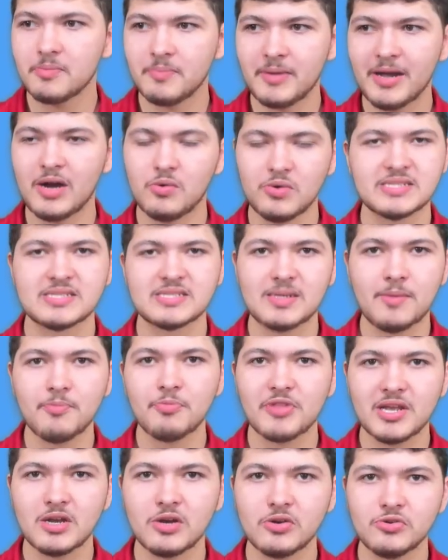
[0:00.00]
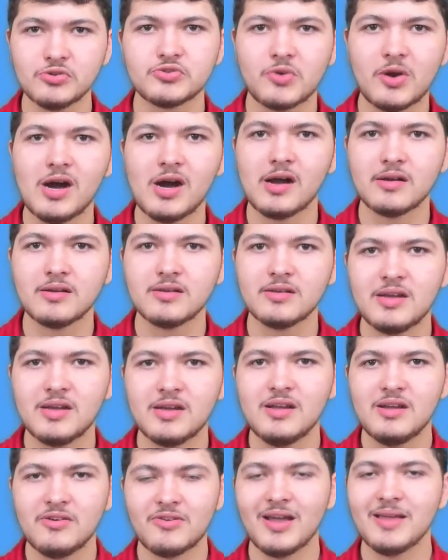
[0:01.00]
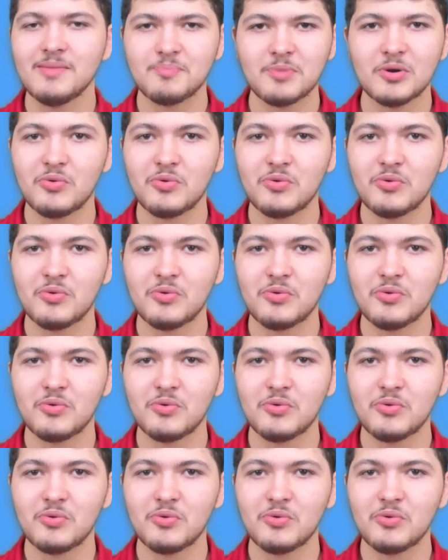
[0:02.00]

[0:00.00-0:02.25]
about when something goes wrong, right?